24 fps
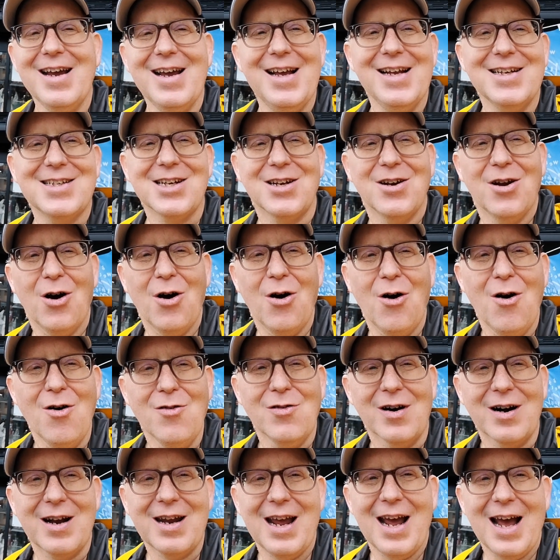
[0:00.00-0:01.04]
It's an
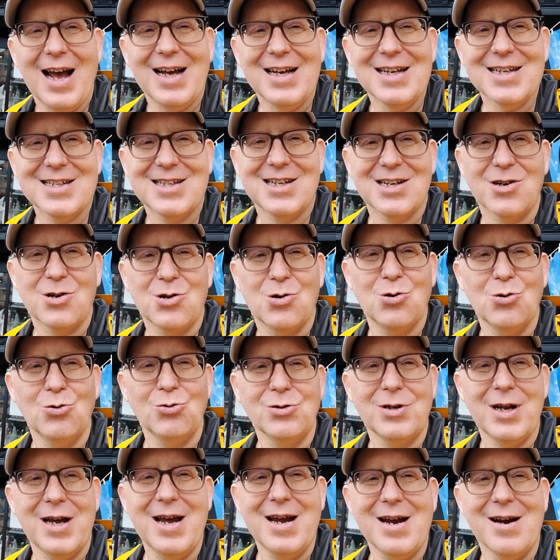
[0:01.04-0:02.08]
overcast and
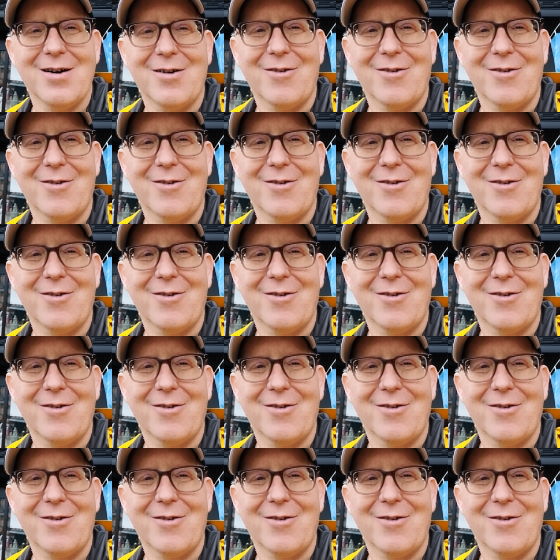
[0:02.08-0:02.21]
cool day.